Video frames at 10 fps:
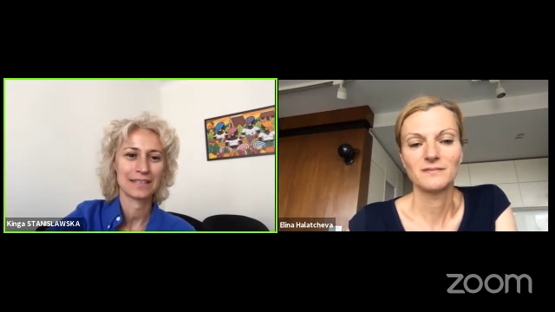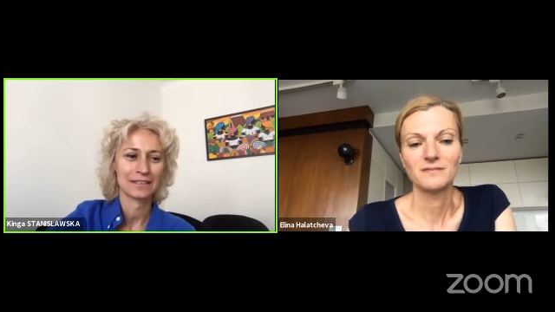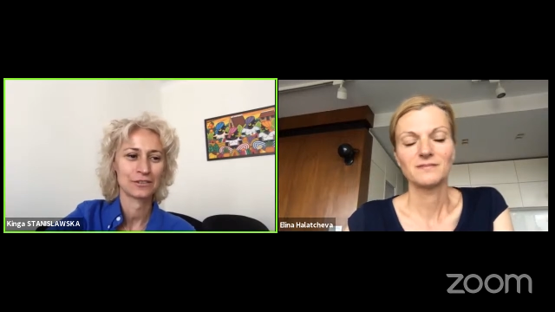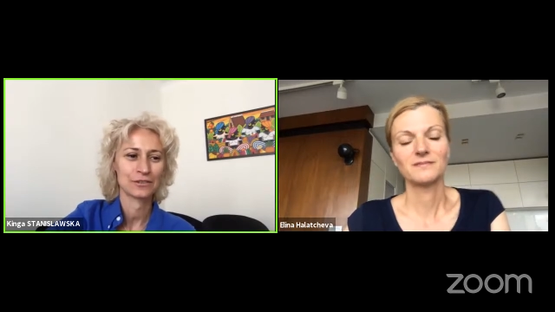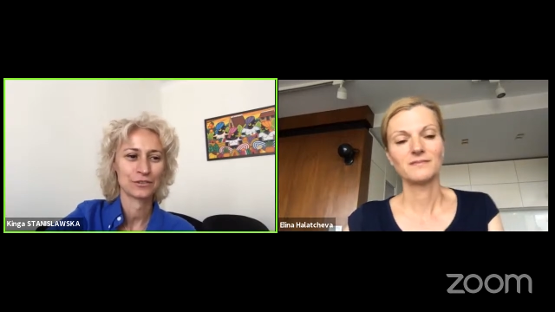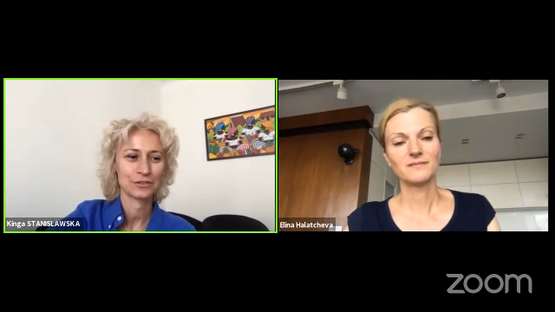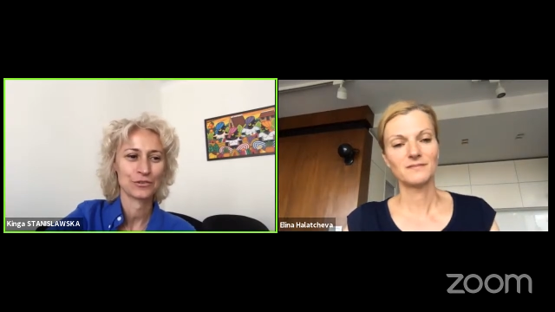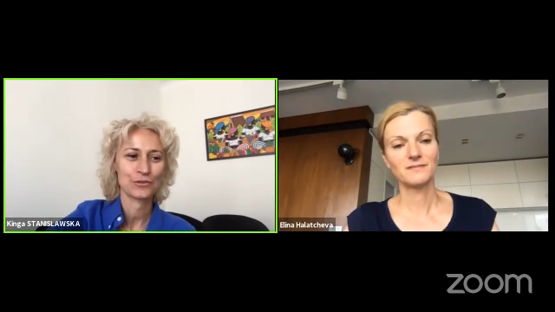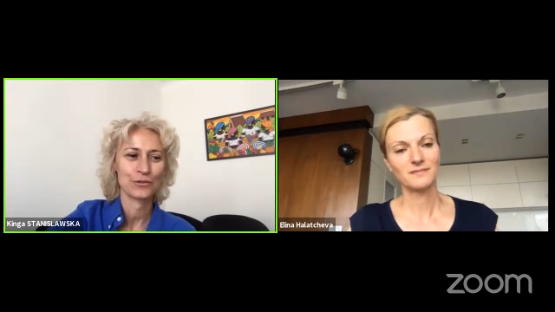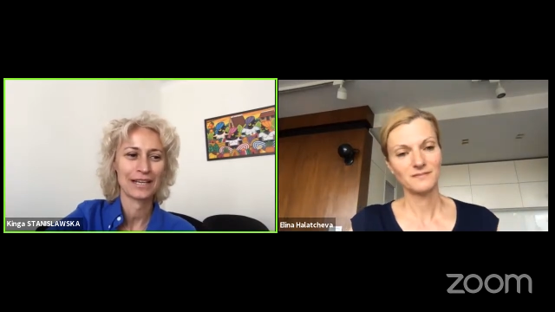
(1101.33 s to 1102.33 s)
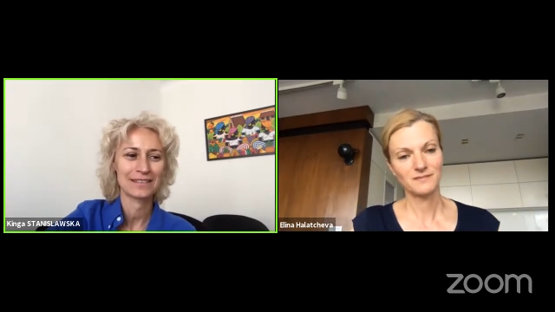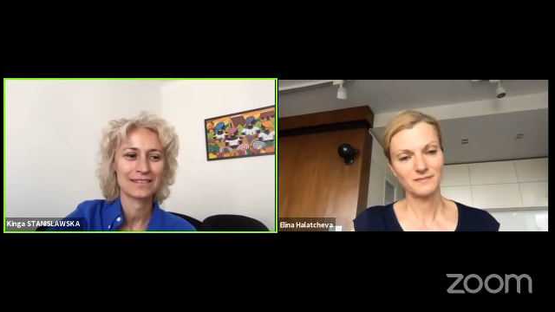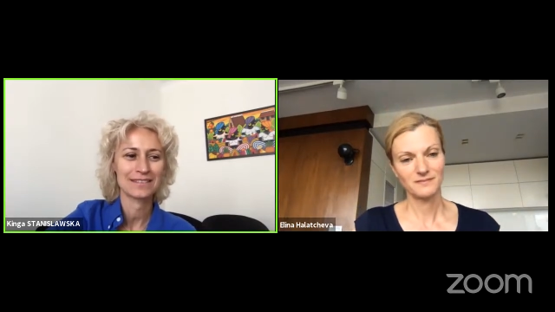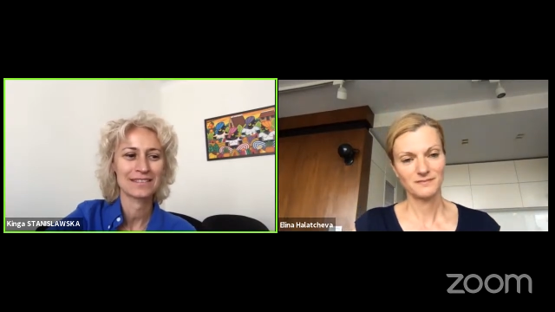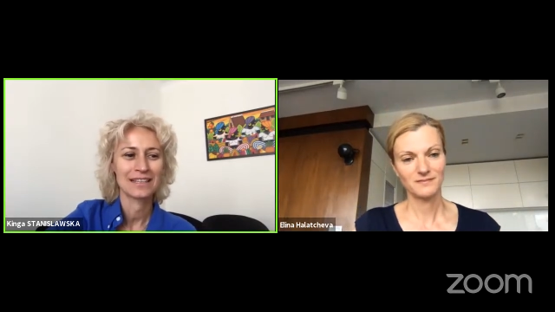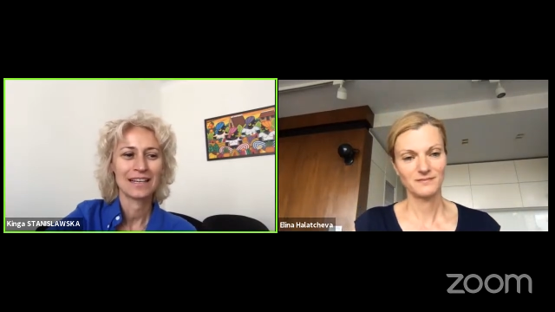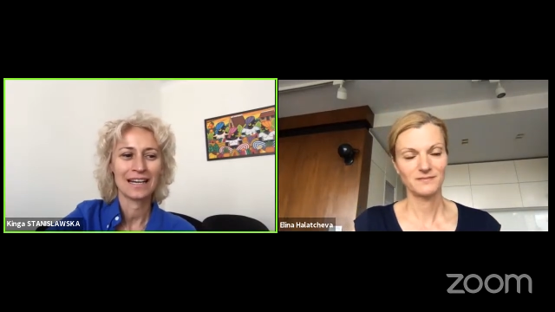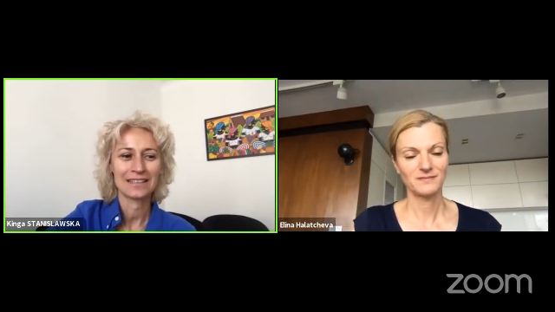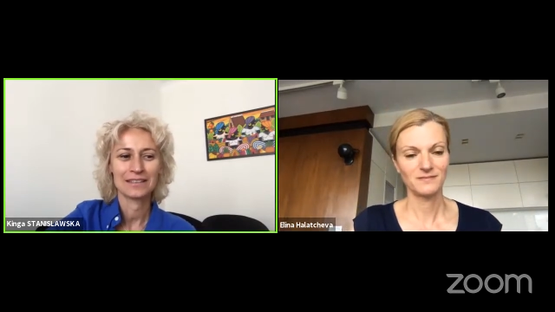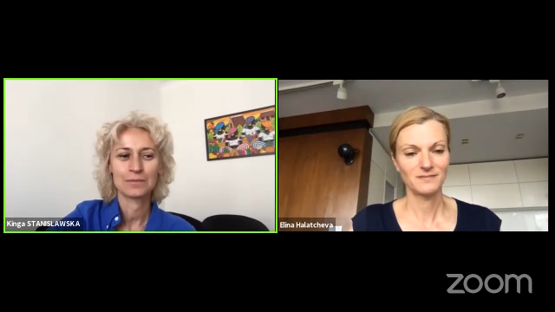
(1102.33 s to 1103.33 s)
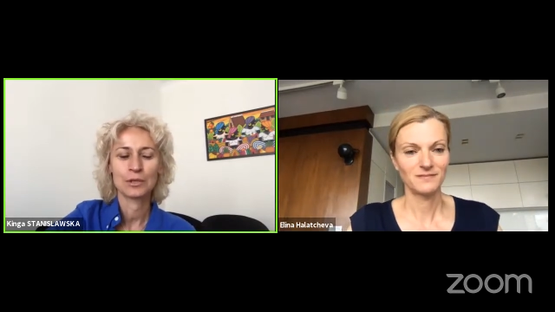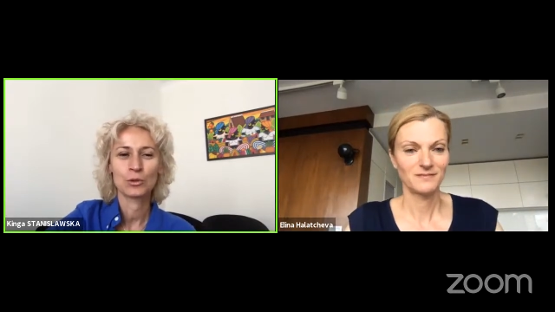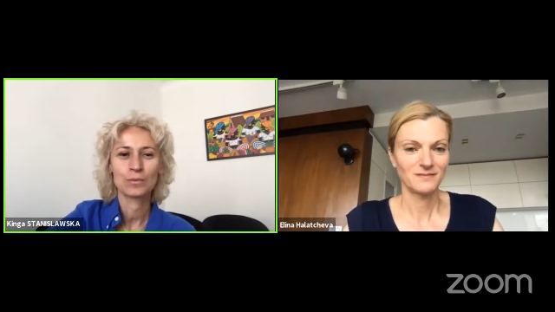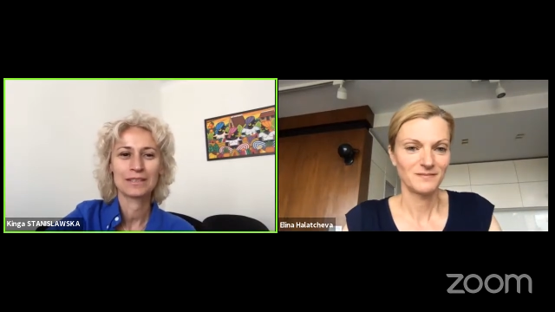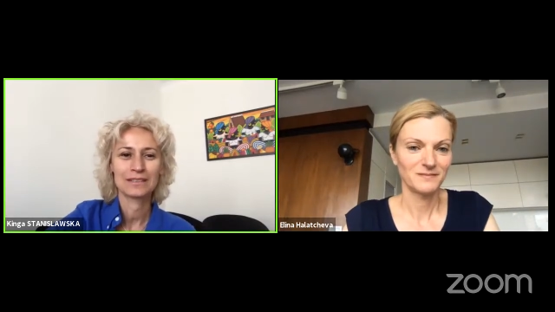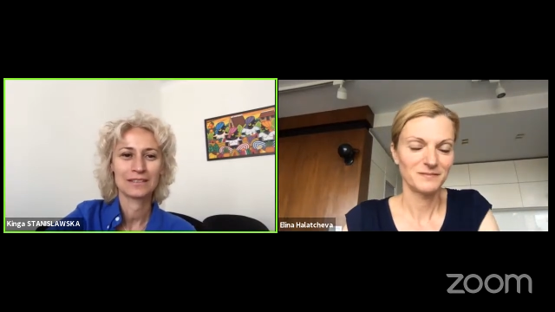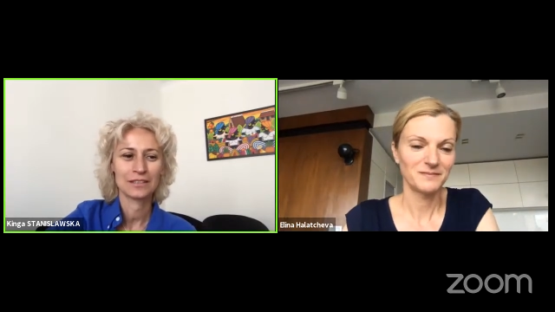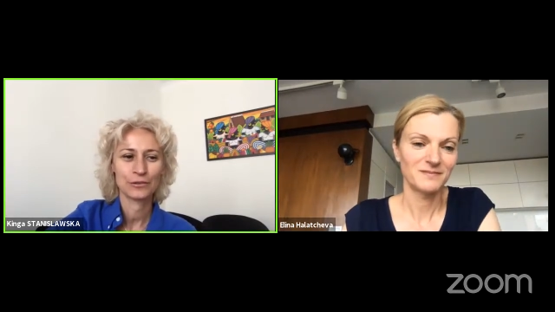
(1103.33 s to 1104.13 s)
Speaker 1: sectors, trends at the moment in the